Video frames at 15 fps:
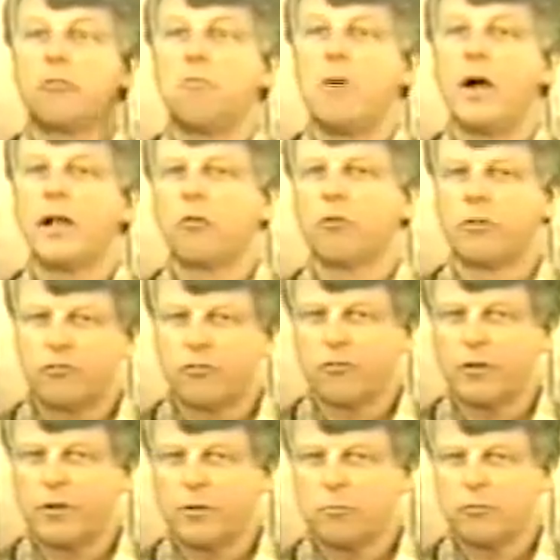migrant
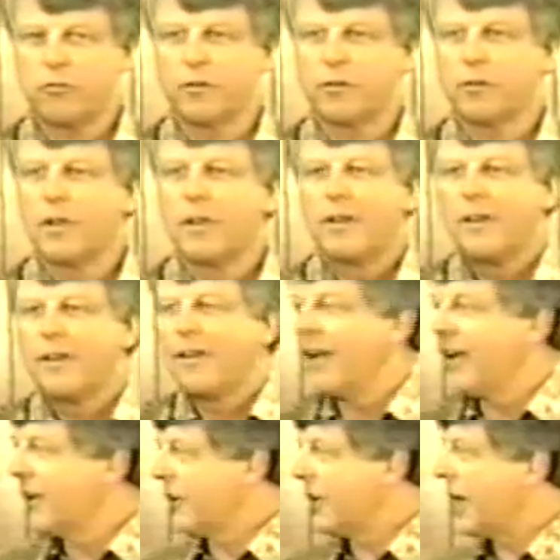streams and,
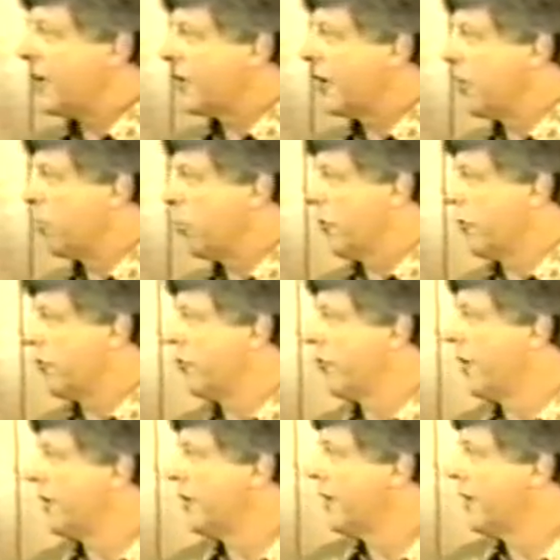and gatekeepers and